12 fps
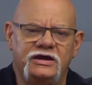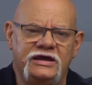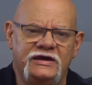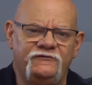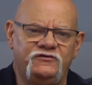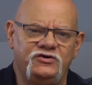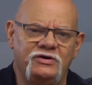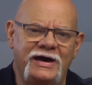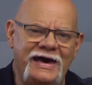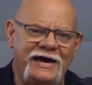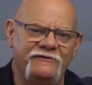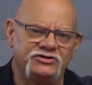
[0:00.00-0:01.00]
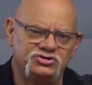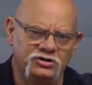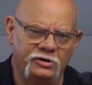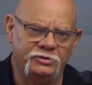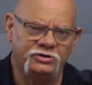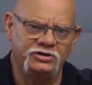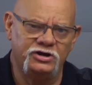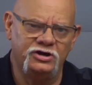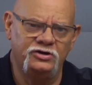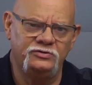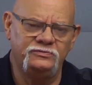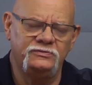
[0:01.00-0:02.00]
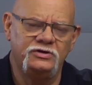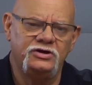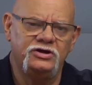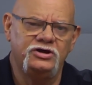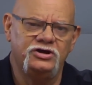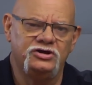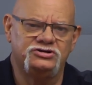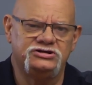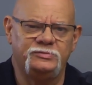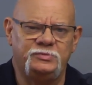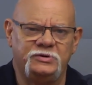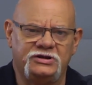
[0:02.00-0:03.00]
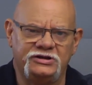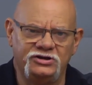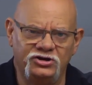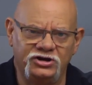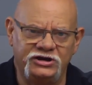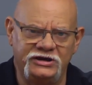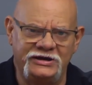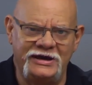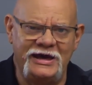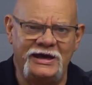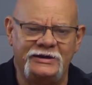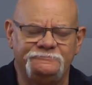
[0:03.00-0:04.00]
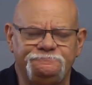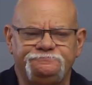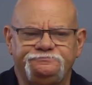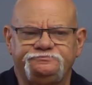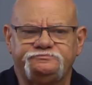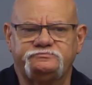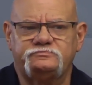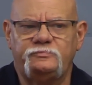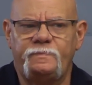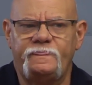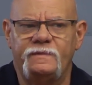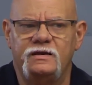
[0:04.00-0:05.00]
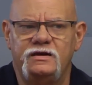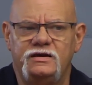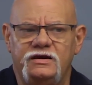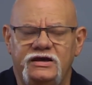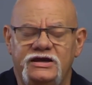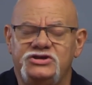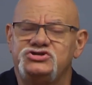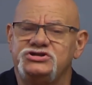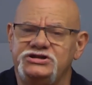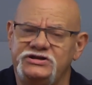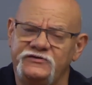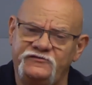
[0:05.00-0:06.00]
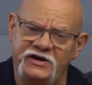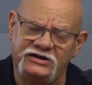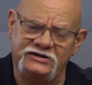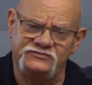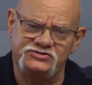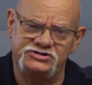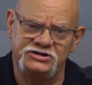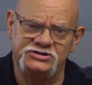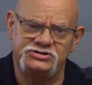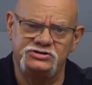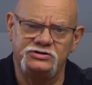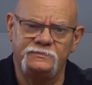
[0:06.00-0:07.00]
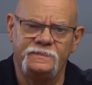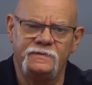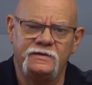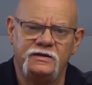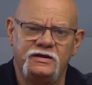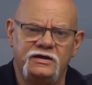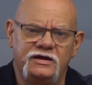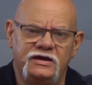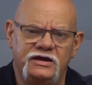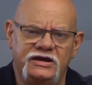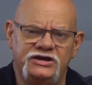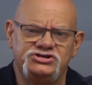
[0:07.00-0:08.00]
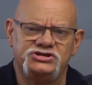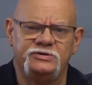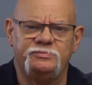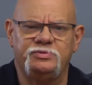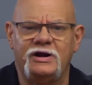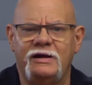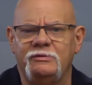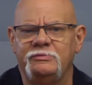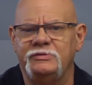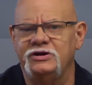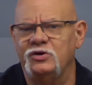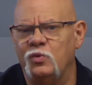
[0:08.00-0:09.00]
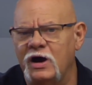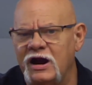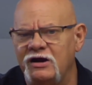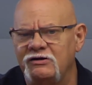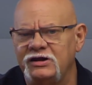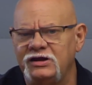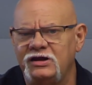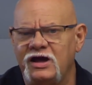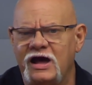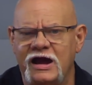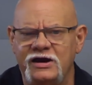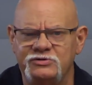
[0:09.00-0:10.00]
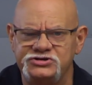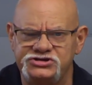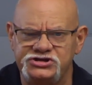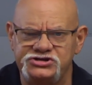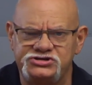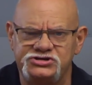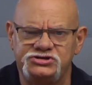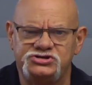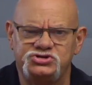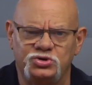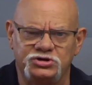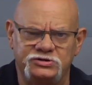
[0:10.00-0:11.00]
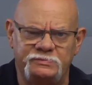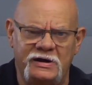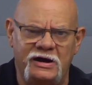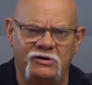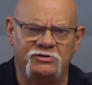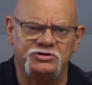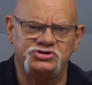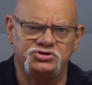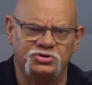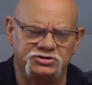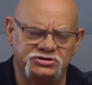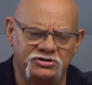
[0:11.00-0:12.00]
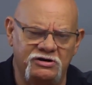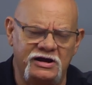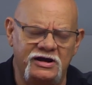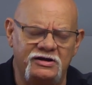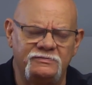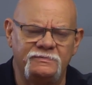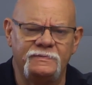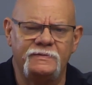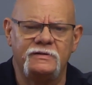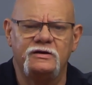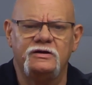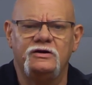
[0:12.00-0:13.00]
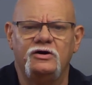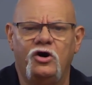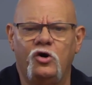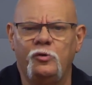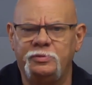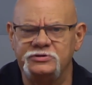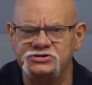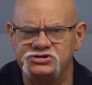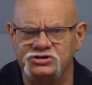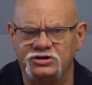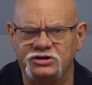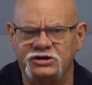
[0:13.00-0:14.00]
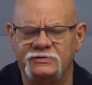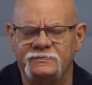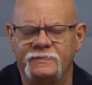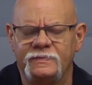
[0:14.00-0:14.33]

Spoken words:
If you have a trouble code, you're typically looking at, is it a defective sensor? Is it a problem in the wiring, high resistance, short to power, short to ground, open circuit?